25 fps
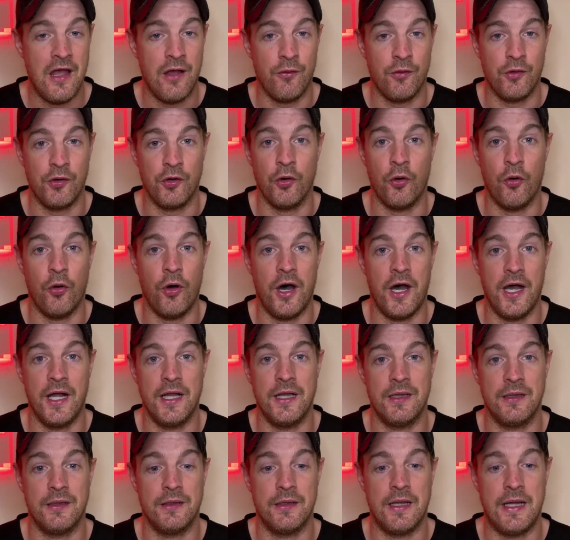You know,
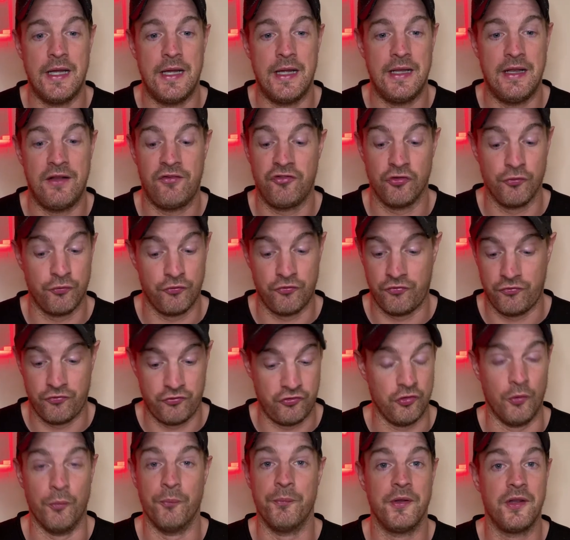let's just
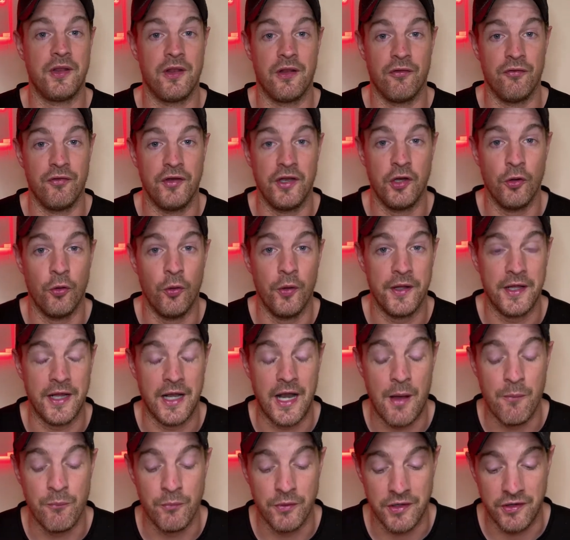jump into the video and
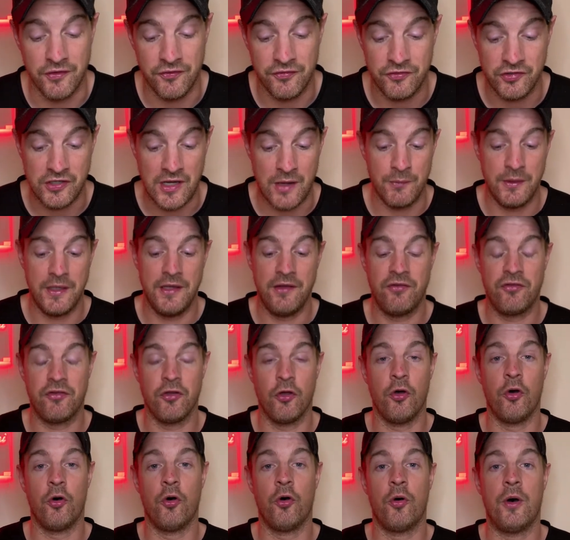get on with it, shall we?
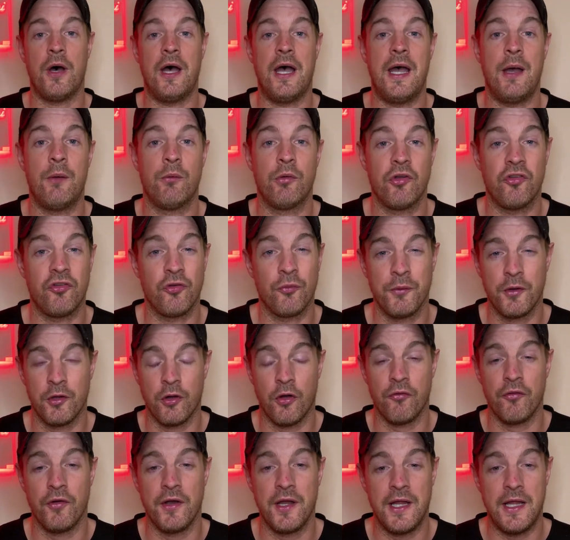So we're just gonna be
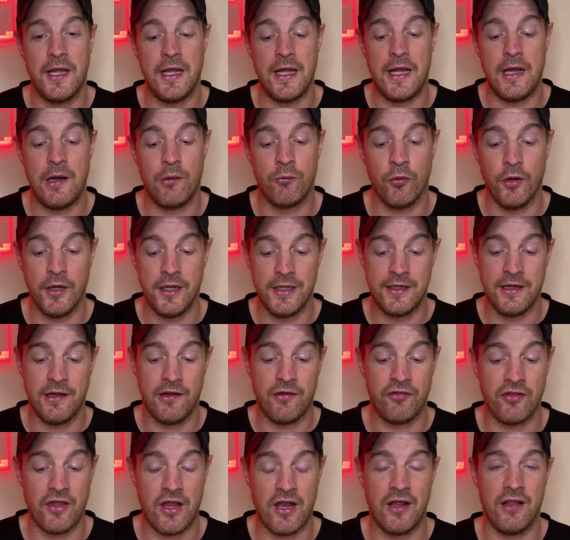covering Roy the
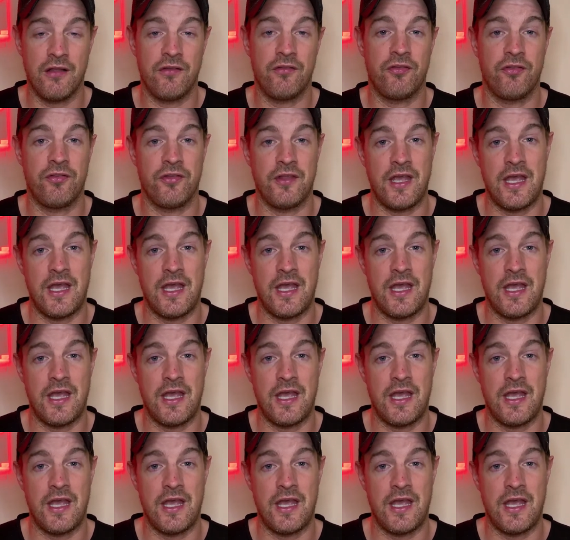Exotics.